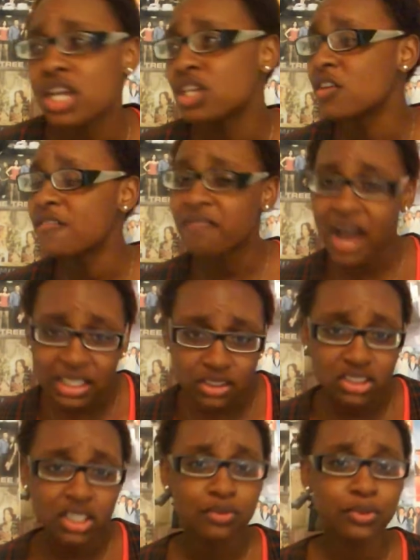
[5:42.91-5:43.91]
You find
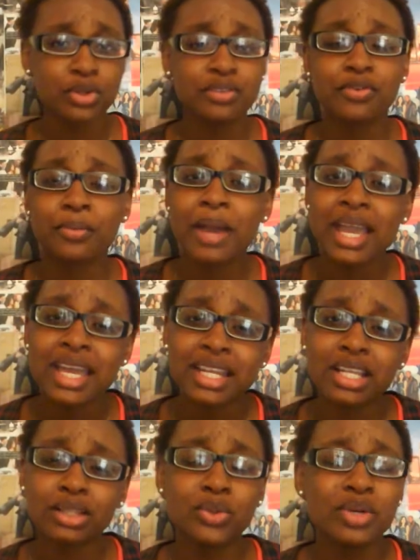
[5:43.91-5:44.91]
yourself rooting for Peyton
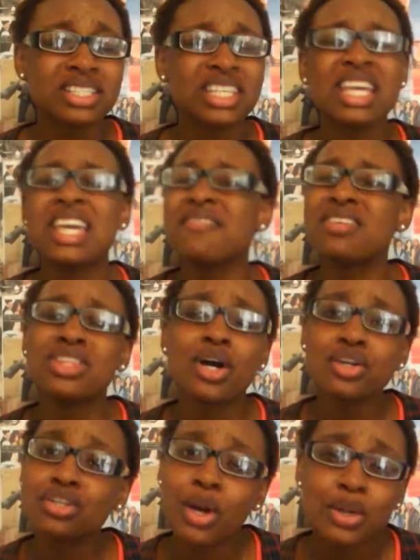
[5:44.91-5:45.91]
and Lucas even though
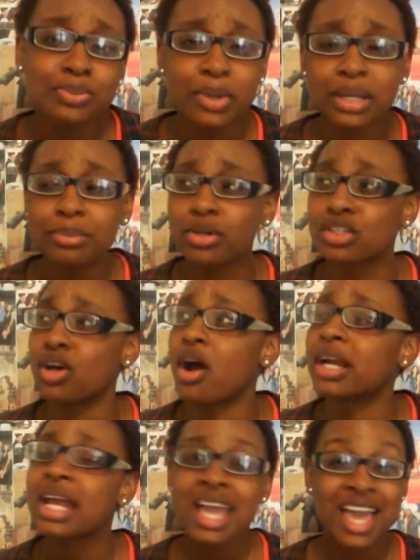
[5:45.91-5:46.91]
you know it's breaking Brooke's
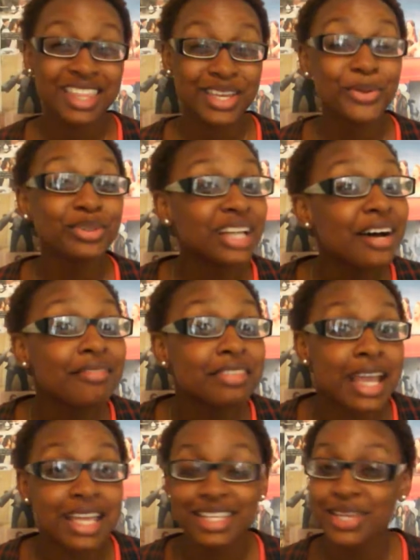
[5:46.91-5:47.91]
heart. And then you love
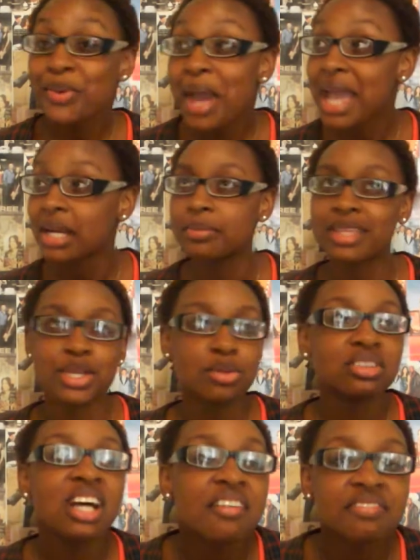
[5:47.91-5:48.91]
Dan, then you hate him, then you
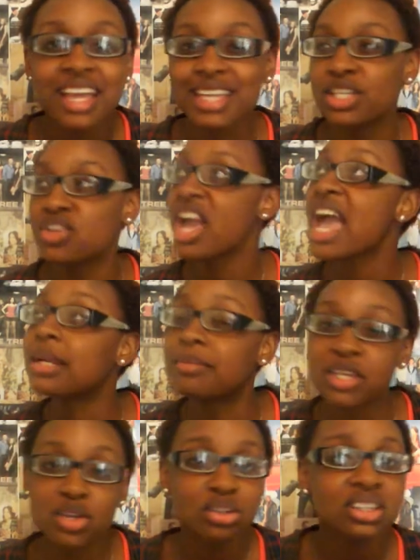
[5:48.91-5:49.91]
love Dan, then you hate him,
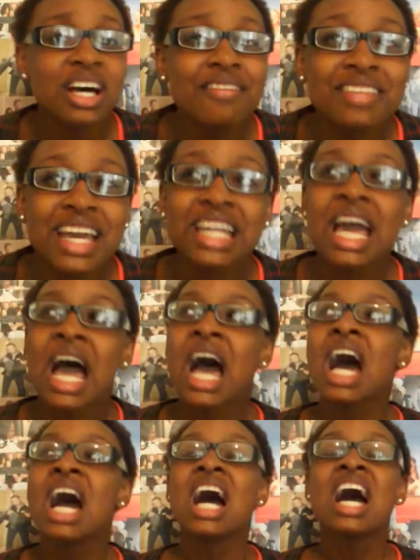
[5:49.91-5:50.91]
then you love Dan.
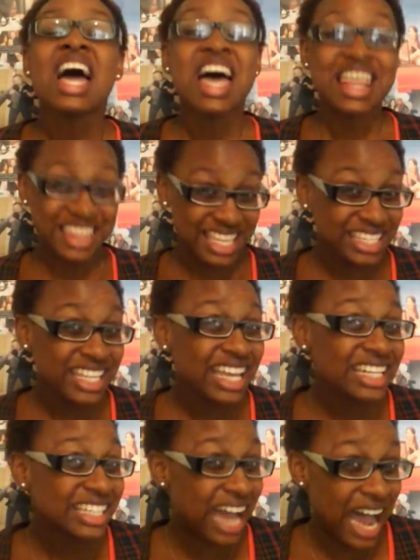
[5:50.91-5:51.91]
And then
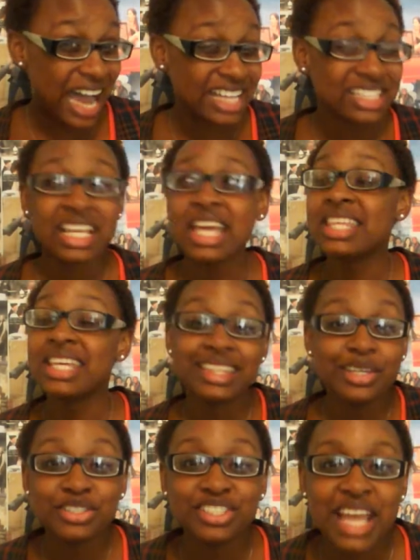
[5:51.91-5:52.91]
Dan dies, and then
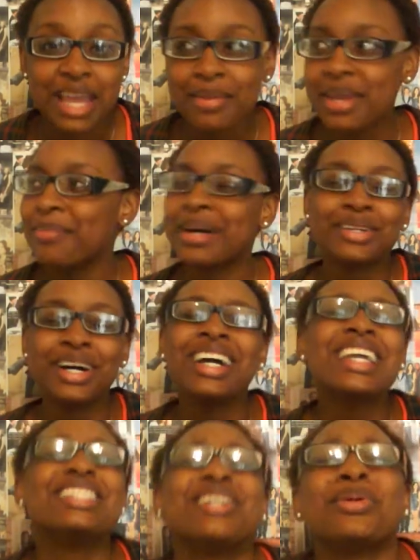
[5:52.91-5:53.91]
there's Jamie, but
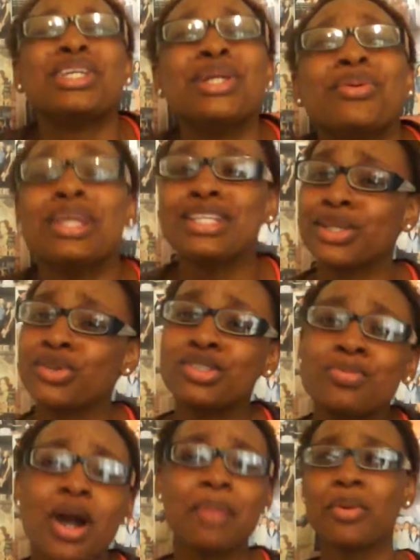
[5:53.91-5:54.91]
he's so cute, he's so
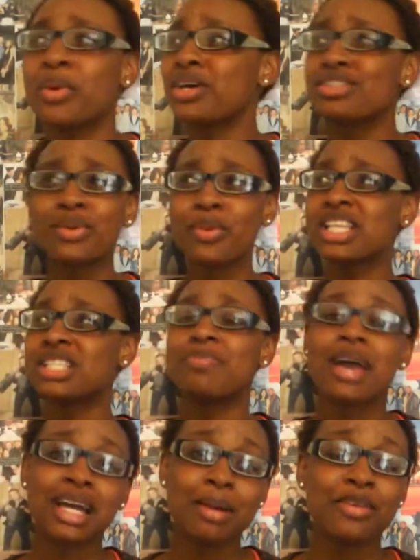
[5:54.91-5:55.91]
smart, but what else did we
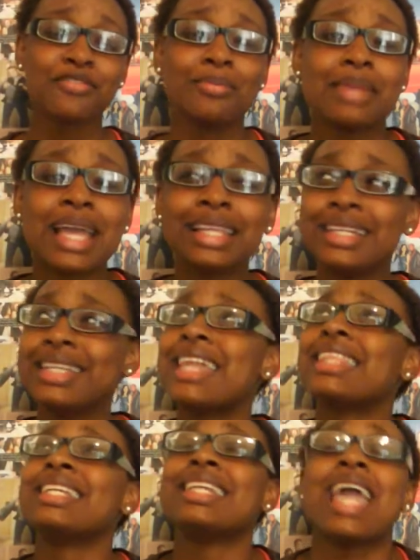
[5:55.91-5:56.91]
expect coming from Naylee?
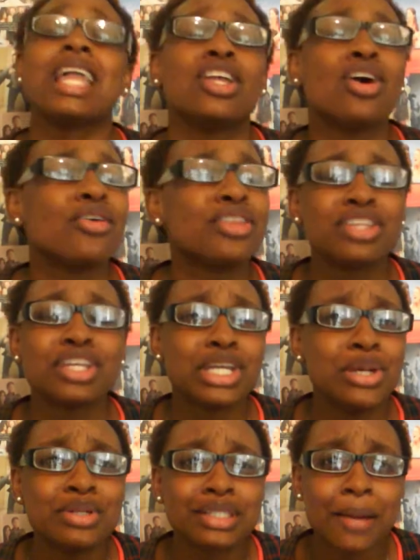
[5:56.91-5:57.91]
Nathan and Haley, oh, they're the
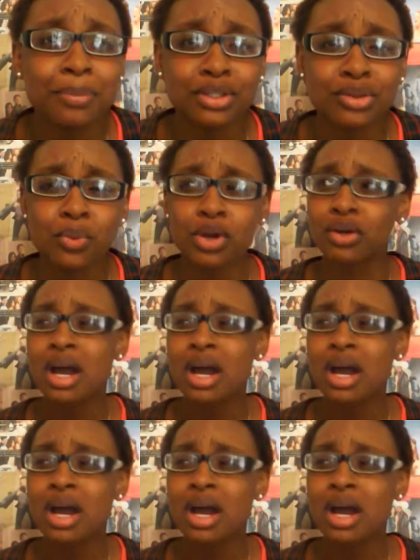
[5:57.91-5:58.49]
cutest couple in the world.